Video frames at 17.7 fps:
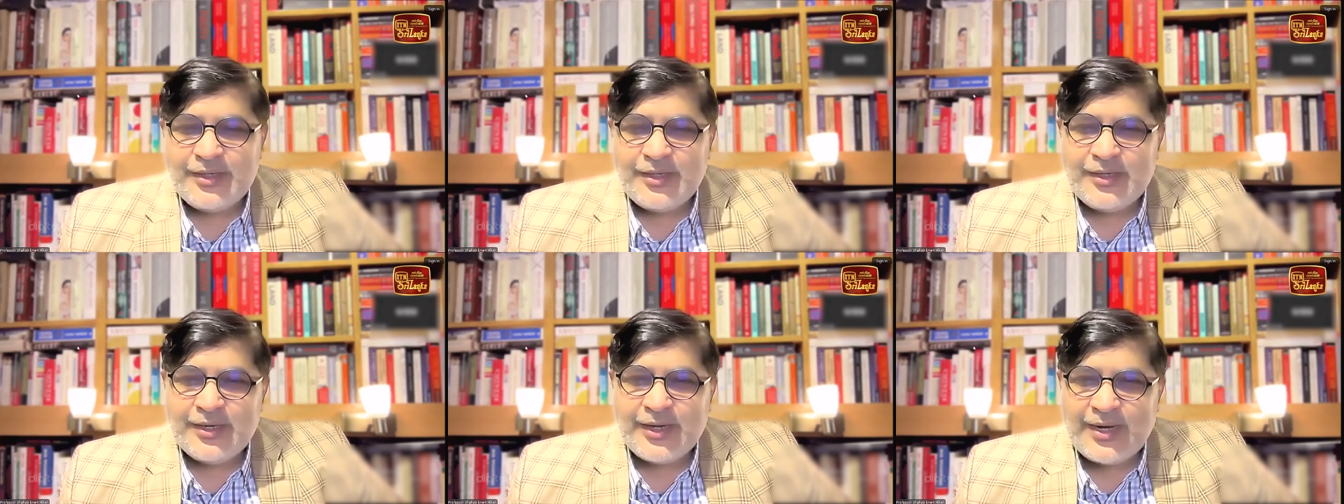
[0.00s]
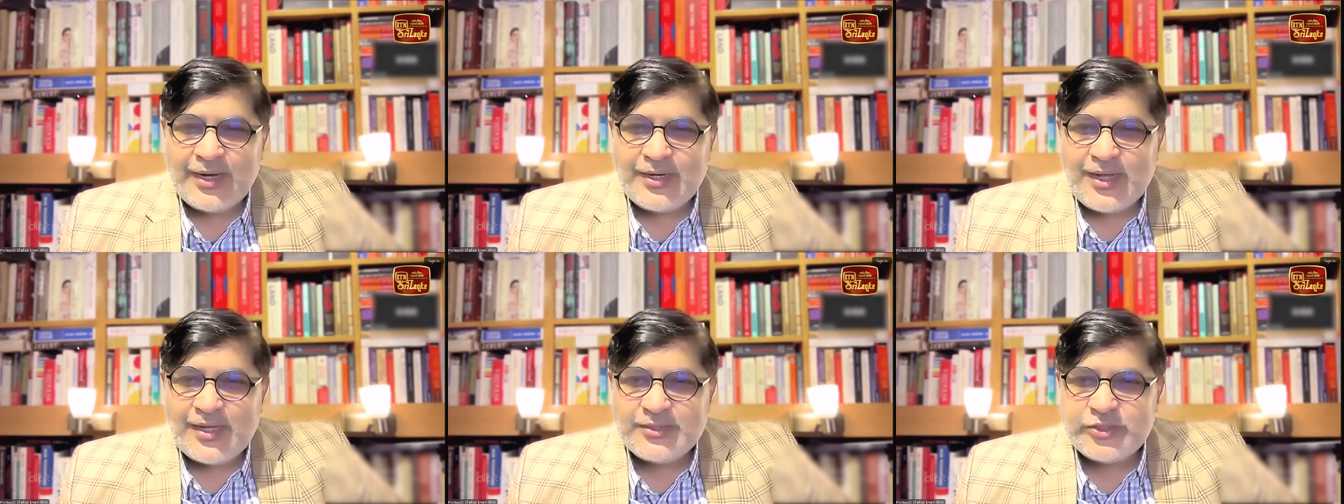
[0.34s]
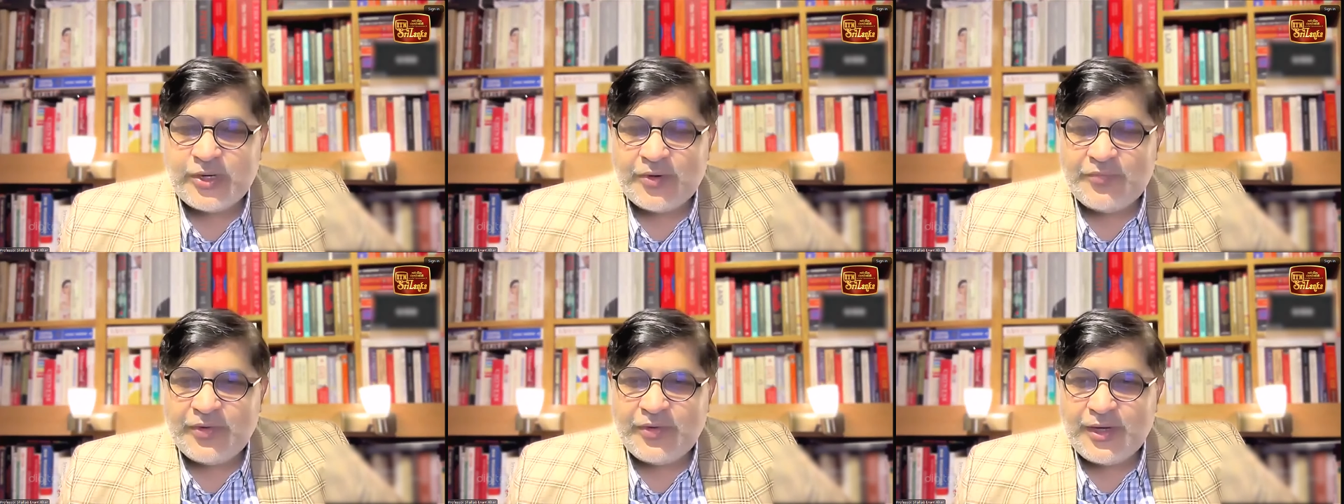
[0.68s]
in a
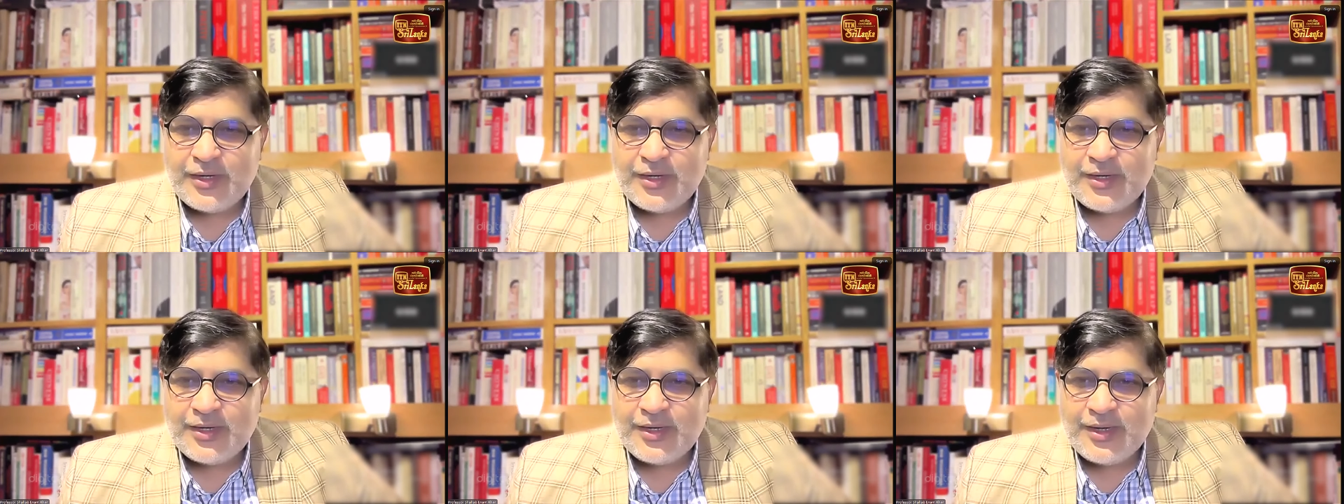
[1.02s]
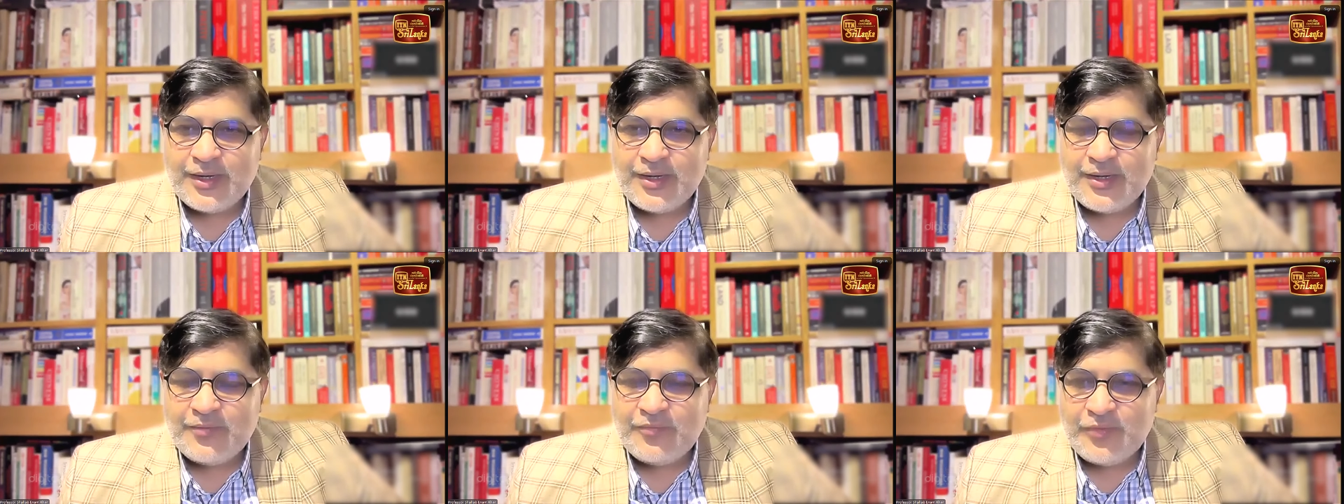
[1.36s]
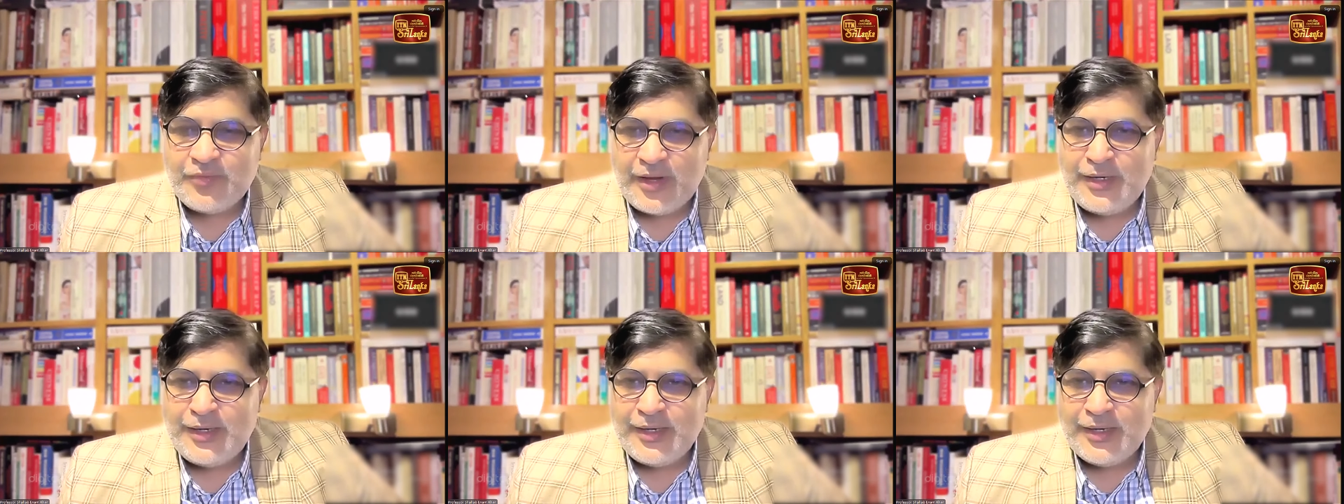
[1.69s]
catastrophic
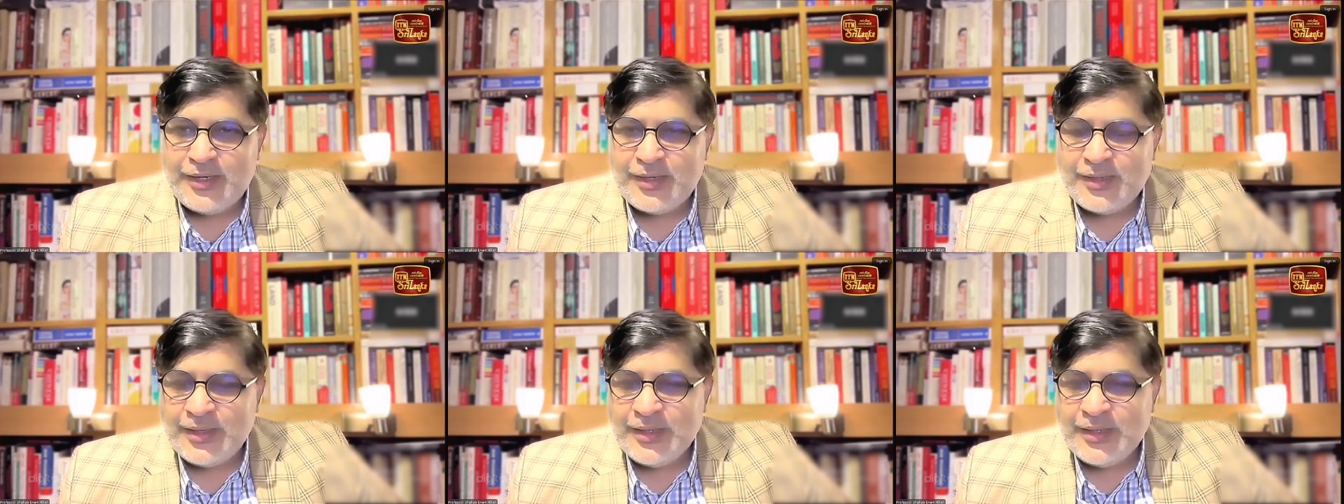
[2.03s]
failure